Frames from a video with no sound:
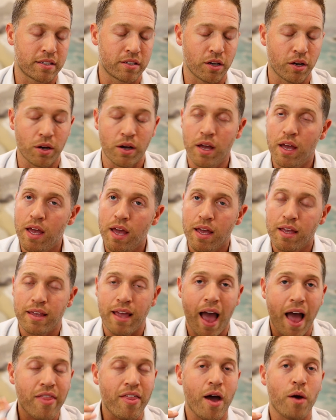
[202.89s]
So
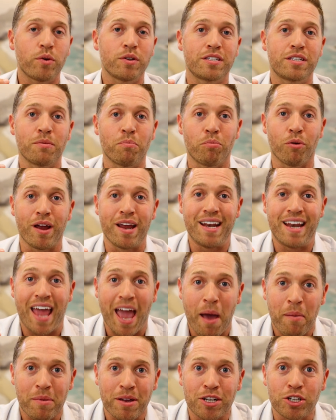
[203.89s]
yeah, that was some brain
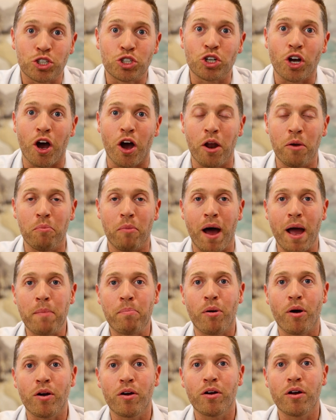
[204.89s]
damage on my
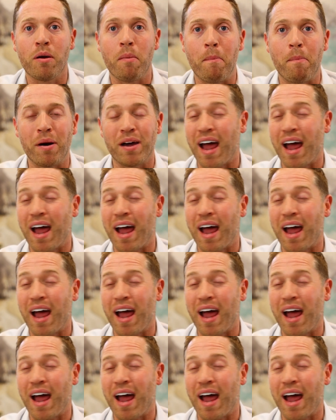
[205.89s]
part,